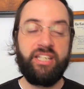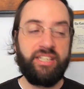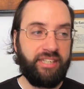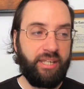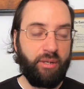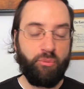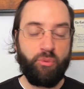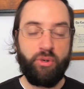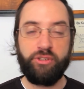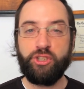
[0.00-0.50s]

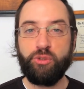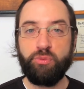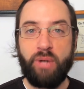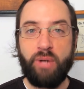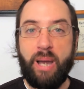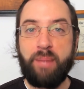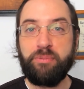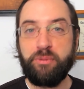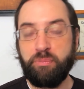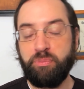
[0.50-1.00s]
that what
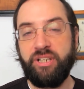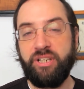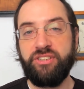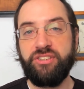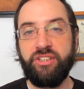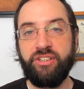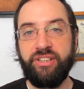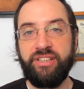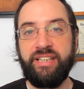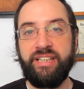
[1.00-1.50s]
swap spreads
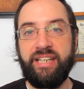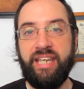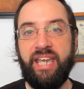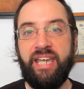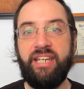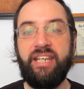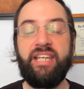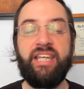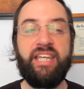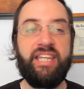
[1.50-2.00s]
are
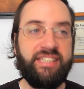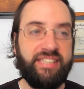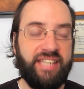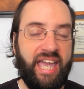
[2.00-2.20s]
indicating is